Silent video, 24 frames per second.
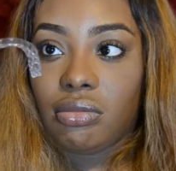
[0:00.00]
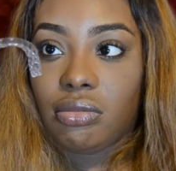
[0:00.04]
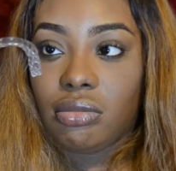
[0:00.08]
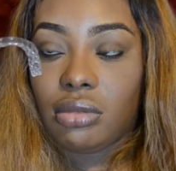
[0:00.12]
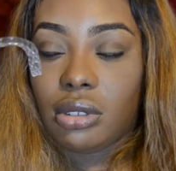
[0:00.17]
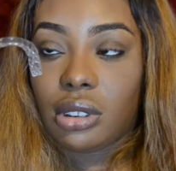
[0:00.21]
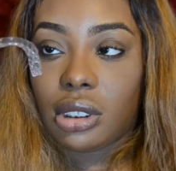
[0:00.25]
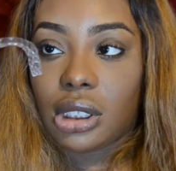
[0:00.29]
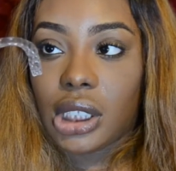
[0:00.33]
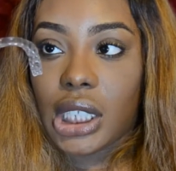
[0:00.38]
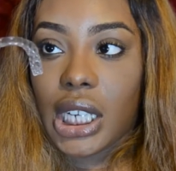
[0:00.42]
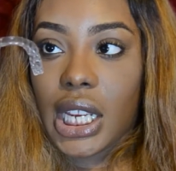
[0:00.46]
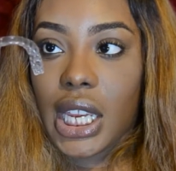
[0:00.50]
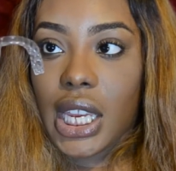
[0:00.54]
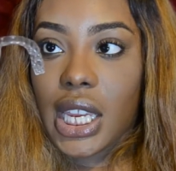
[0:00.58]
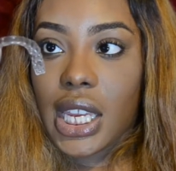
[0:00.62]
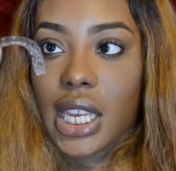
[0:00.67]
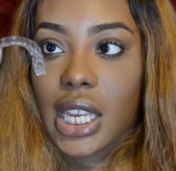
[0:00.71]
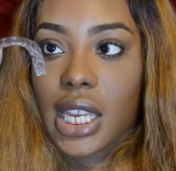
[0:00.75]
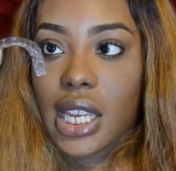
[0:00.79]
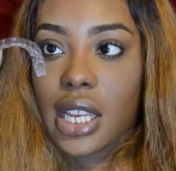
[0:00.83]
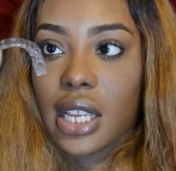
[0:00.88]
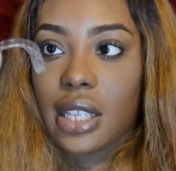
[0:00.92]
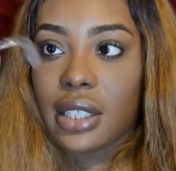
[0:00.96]

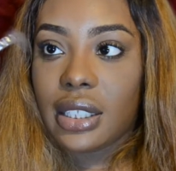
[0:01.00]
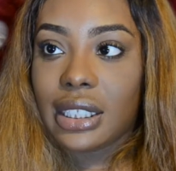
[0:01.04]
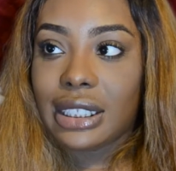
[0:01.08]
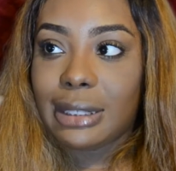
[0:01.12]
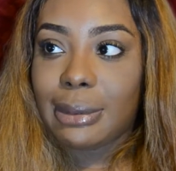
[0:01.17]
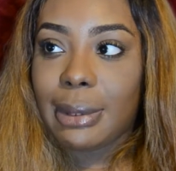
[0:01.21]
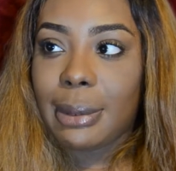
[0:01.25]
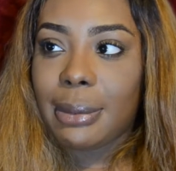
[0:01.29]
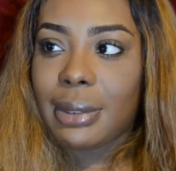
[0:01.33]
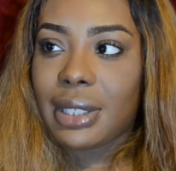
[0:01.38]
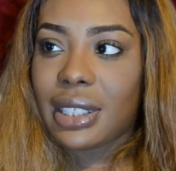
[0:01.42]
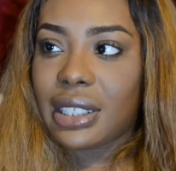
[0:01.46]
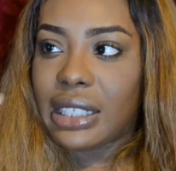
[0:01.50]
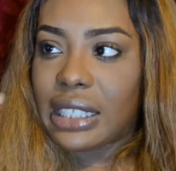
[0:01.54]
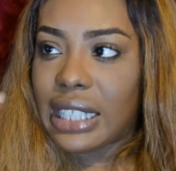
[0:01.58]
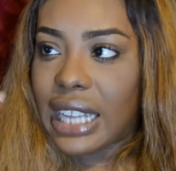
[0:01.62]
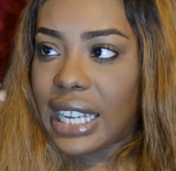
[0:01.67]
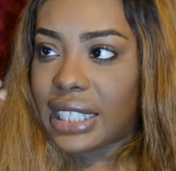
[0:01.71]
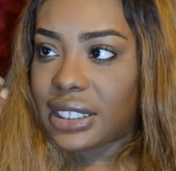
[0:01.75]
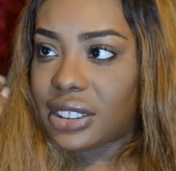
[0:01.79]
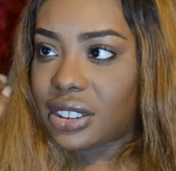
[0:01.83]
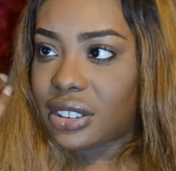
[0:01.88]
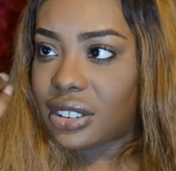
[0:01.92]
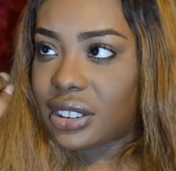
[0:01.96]
Tray. This may be the last